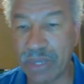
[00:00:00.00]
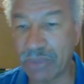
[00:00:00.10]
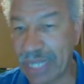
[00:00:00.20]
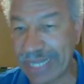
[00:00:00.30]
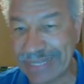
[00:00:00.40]

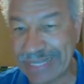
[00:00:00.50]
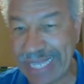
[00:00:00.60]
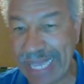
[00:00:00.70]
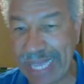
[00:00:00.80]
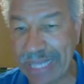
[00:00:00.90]
like
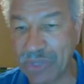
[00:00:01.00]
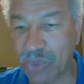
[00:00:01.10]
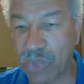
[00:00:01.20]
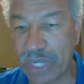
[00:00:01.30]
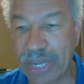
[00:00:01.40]
sand
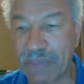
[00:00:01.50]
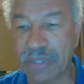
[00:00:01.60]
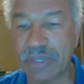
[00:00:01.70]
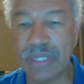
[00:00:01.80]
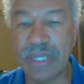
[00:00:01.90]
or
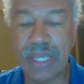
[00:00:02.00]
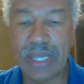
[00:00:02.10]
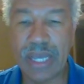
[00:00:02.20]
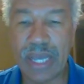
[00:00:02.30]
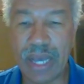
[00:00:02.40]
whatever,
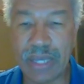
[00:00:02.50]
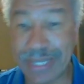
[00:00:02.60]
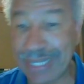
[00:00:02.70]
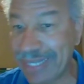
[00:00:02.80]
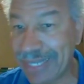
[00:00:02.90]

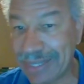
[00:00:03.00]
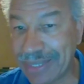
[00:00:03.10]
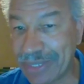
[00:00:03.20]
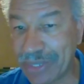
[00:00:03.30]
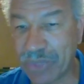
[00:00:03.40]
kitty
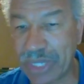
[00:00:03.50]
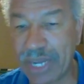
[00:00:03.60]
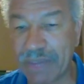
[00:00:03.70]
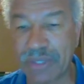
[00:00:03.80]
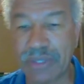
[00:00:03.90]
litter,
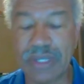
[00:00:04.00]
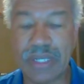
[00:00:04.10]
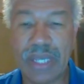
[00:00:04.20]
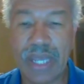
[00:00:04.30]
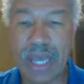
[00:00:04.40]

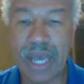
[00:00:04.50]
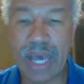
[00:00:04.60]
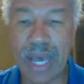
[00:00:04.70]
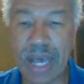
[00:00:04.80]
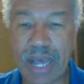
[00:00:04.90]
whatever,
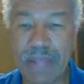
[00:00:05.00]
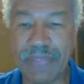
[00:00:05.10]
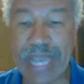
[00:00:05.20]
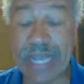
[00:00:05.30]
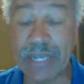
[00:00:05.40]

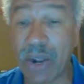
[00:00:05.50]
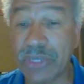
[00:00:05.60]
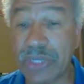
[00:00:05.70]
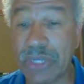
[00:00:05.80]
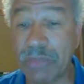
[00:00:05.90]
that
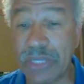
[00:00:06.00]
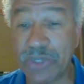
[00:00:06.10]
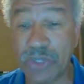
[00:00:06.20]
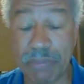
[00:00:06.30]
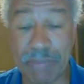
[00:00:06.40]
car is going to be
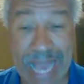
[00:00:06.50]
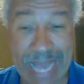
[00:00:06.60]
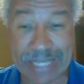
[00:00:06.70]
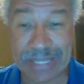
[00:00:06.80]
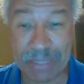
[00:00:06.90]

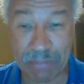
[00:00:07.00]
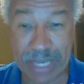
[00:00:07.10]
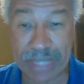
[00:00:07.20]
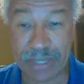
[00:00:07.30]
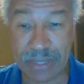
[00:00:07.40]
dramatically
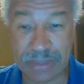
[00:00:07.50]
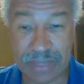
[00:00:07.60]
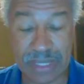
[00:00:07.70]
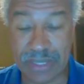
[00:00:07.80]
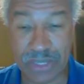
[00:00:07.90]
better
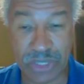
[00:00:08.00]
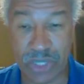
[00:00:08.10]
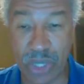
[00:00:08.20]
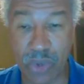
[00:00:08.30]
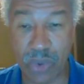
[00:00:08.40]
in the
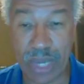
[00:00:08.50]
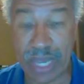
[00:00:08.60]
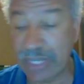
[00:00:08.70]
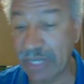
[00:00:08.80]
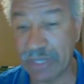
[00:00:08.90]
snow
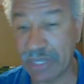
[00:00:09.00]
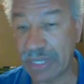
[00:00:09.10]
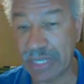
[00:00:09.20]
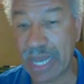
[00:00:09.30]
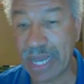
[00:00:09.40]
and even
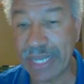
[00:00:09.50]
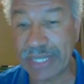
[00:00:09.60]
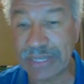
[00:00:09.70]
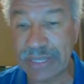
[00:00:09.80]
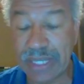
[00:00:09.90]
in the
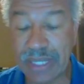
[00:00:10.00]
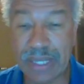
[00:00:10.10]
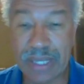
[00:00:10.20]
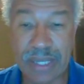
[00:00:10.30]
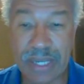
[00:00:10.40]
ice,
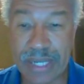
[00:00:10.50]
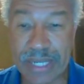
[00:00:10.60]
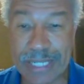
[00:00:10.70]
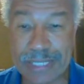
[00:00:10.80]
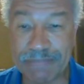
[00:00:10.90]

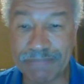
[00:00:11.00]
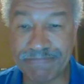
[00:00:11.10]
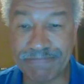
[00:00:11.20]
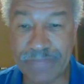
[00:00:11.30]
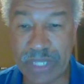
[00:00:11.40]

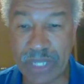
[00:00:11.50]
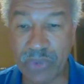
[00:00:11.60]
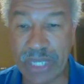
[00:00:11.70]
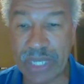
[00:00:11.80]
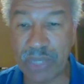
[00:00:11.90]
than
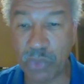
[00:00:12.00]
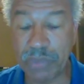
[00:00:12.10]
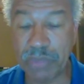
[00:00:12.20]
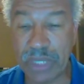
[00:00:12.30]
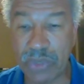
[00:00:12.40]
it
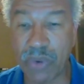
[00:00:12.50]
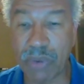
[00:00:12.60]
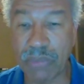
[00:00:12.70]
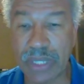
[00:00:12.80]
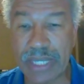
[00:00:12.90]
would be
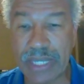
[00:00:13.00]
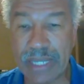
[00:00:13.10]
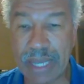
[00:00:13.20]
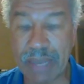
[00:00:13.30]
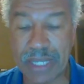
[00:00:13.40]
normally.
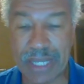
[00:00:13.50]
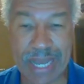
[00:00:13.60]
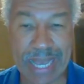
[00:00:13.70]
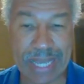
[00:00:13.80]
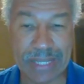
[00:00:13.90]
I mean,
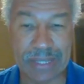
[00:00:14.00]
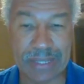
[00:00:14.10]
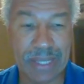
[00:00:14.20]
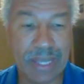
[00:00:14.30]
I had a